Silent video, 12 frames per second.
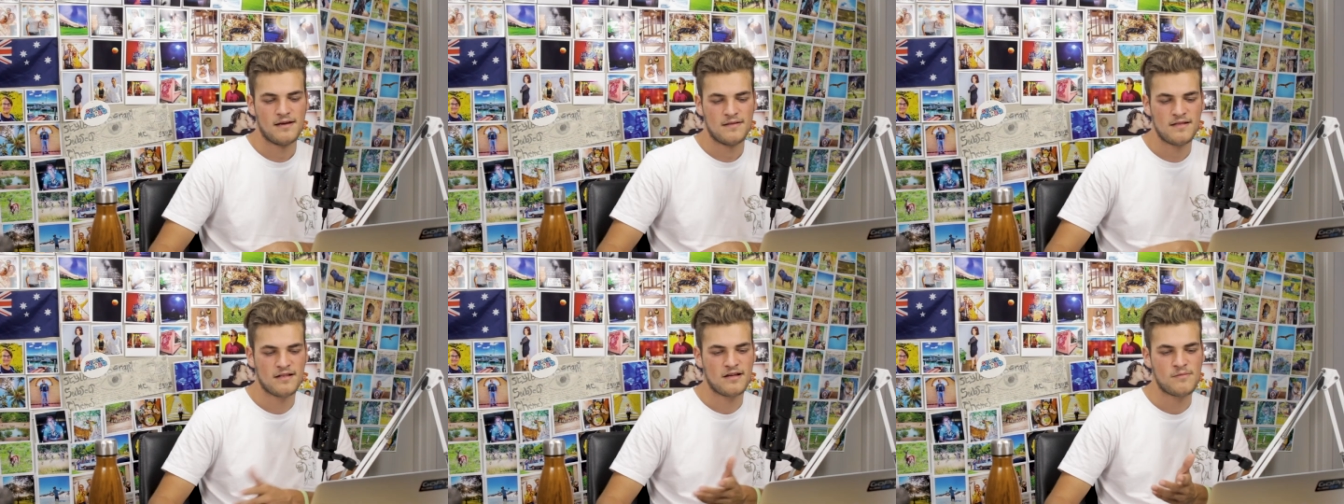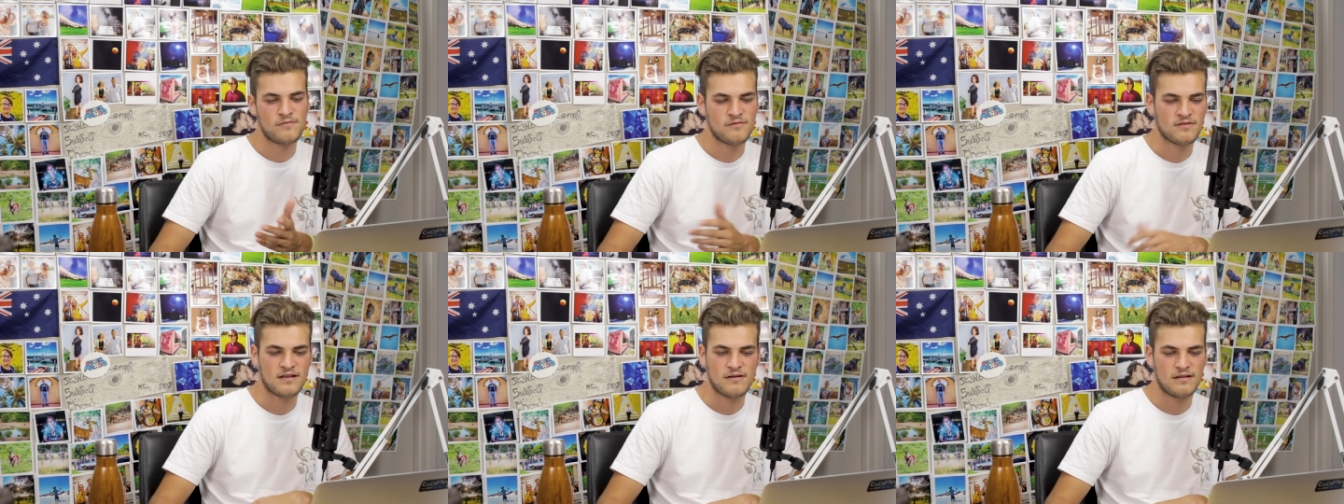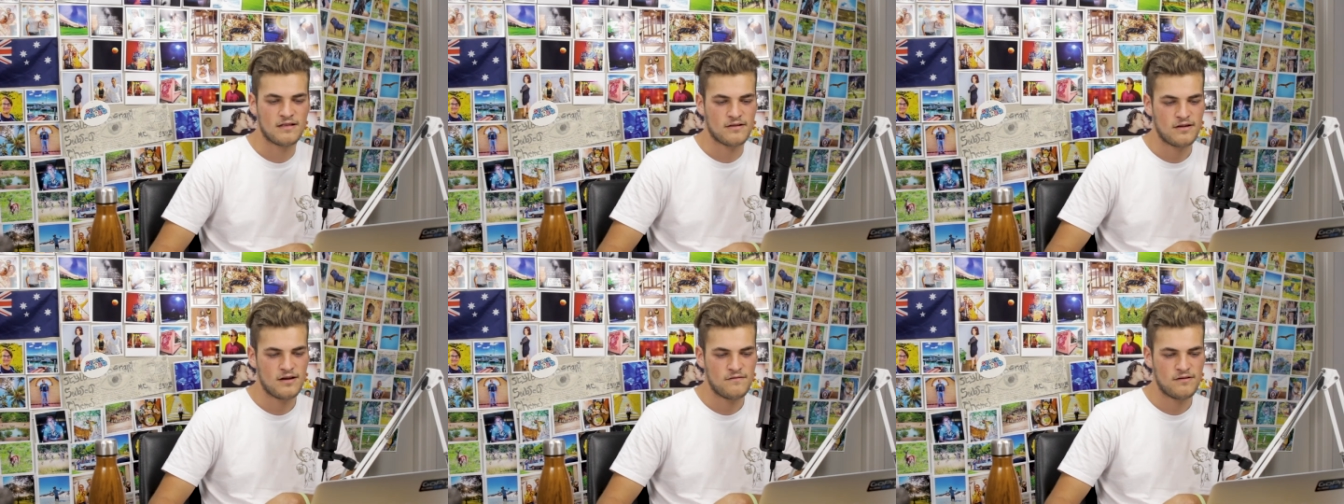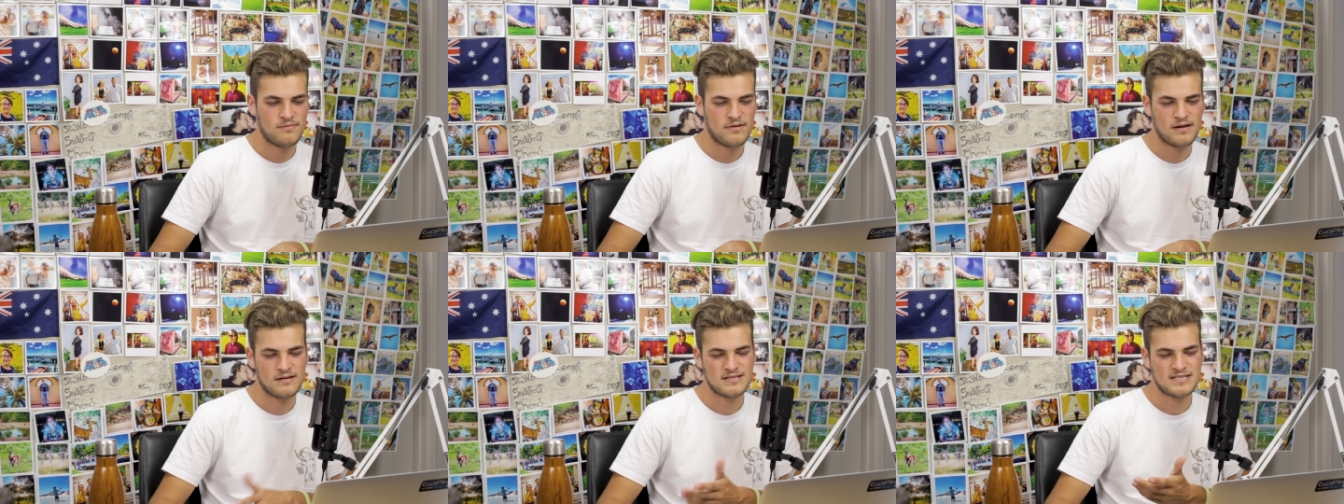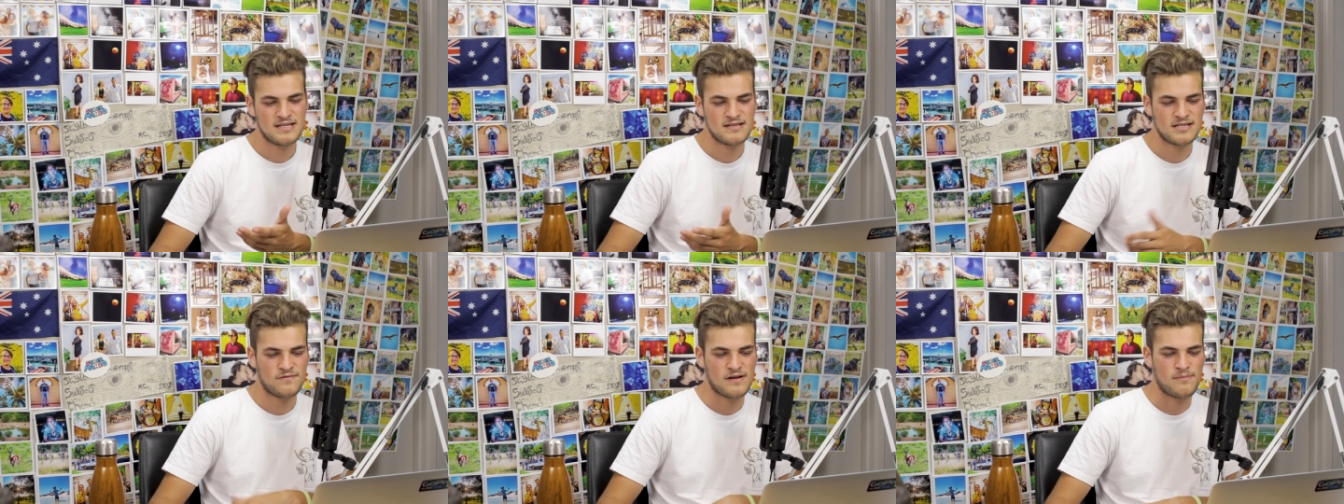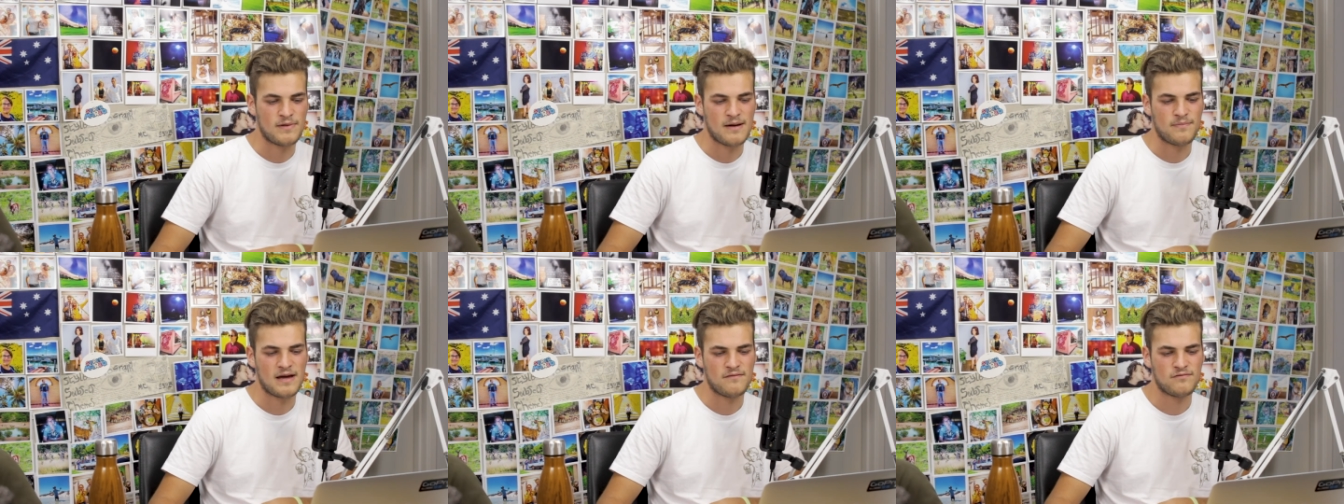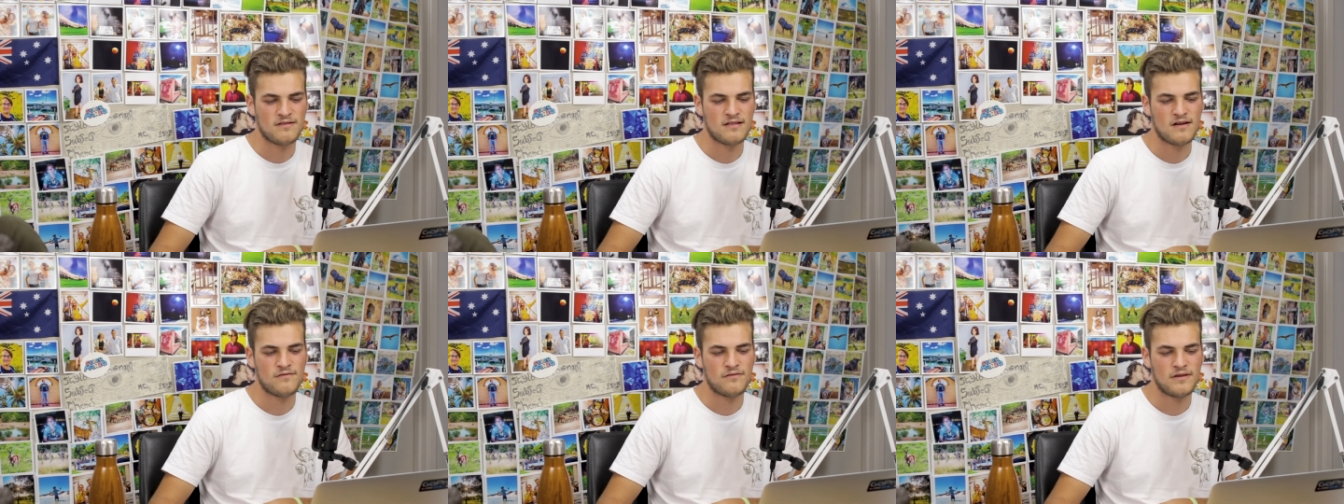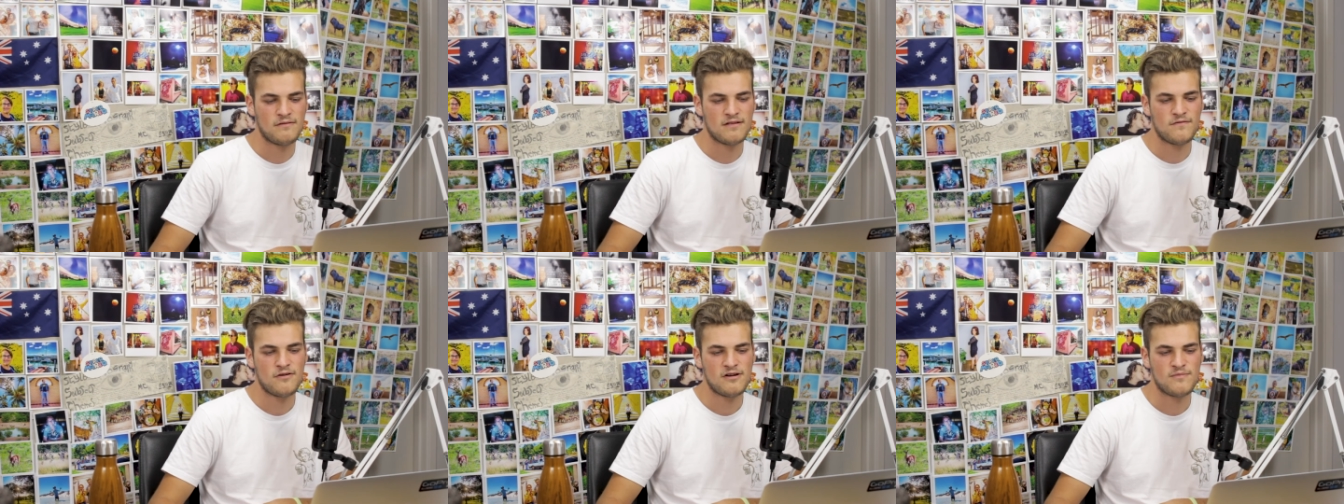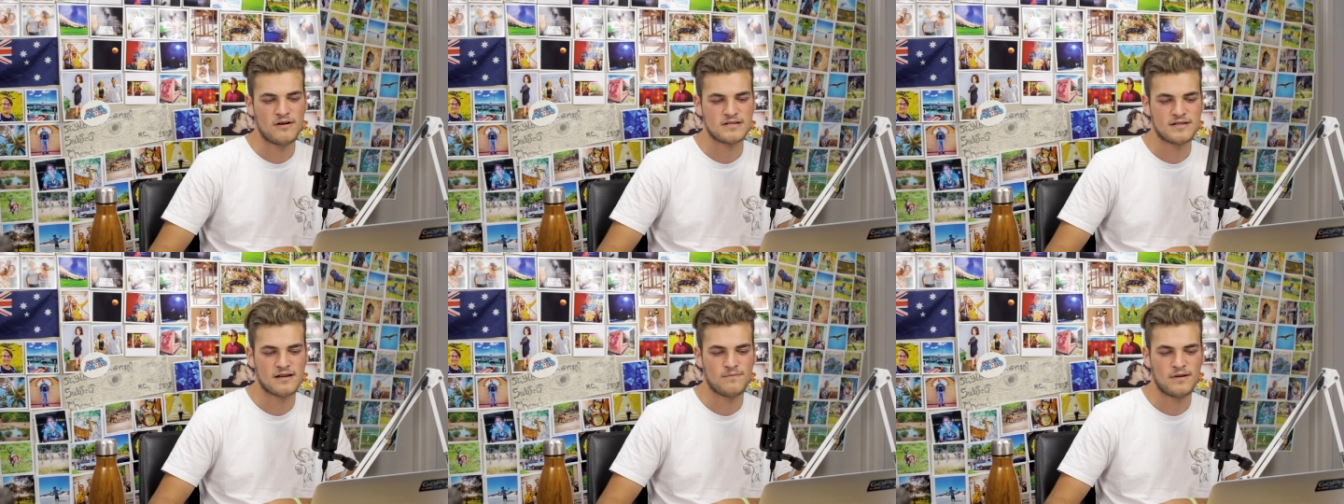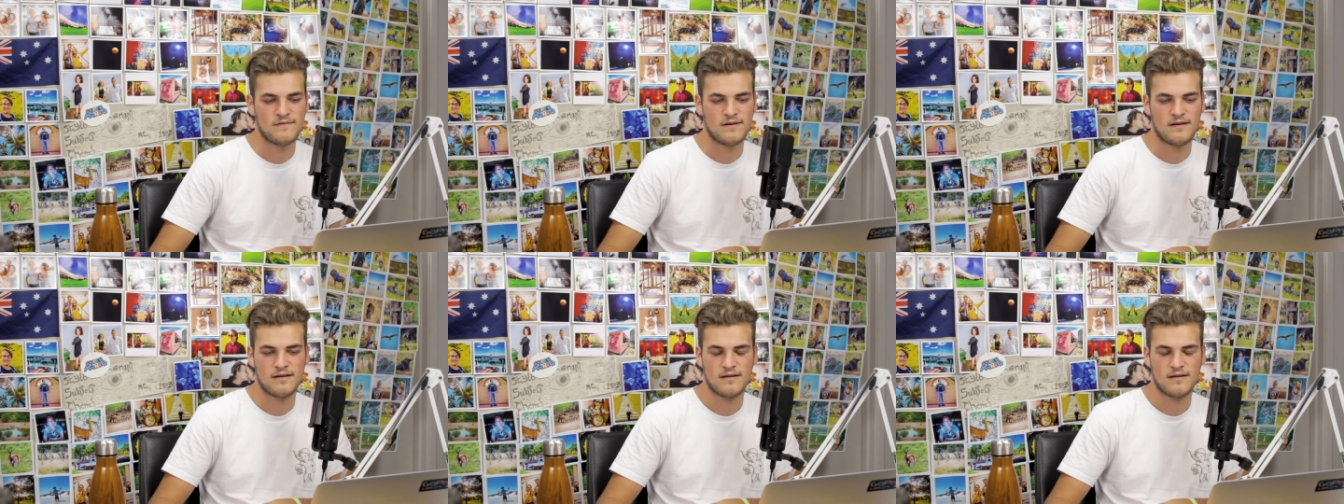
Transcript: there's a couple films in here that deserve it, but like just seeing stuff like Black Panther and stuff on there is very much like a bit of a